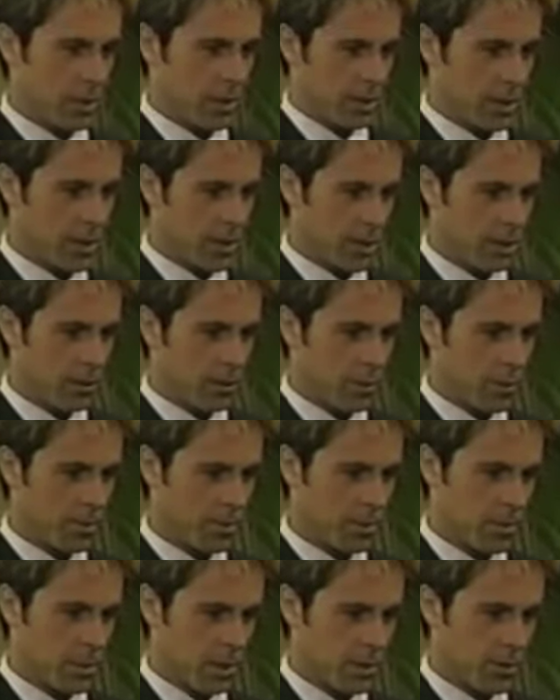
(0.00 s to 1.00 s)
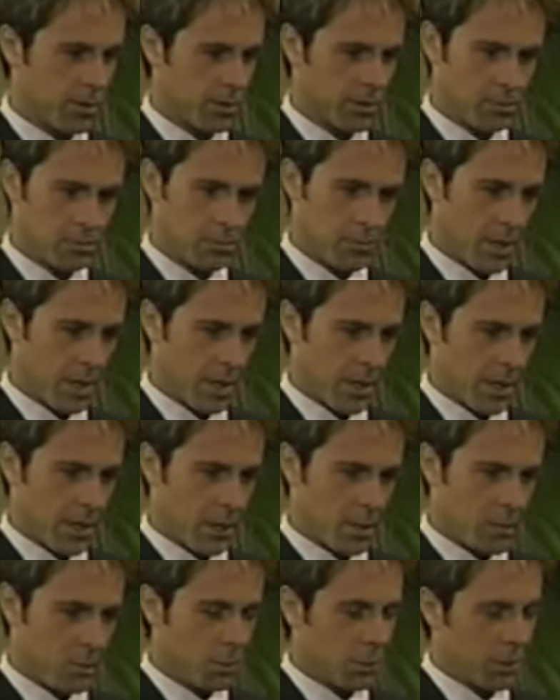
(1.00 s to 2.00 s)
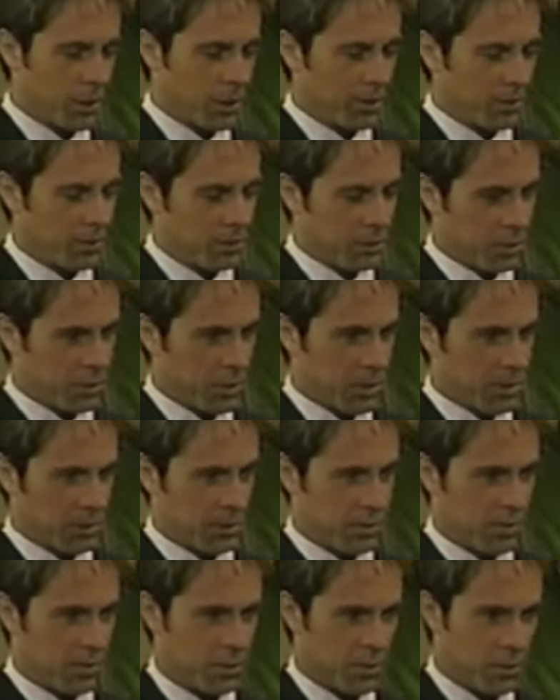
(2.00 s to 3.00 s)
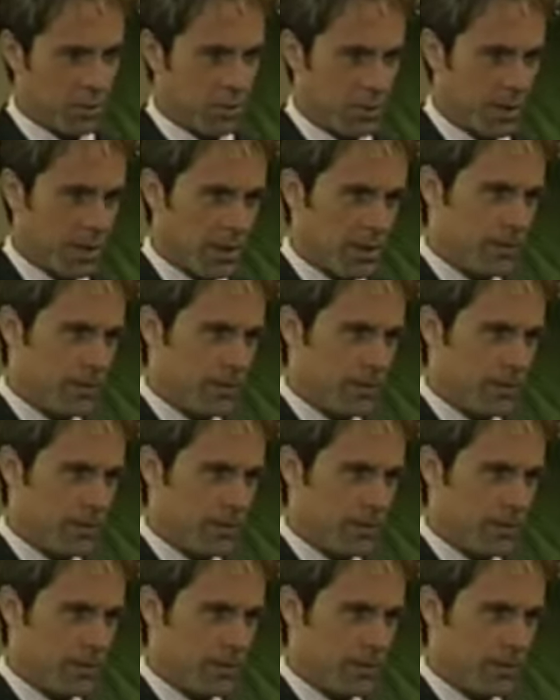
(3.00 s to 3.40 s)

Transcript: to take you upstairs and put out the do not disturb sign.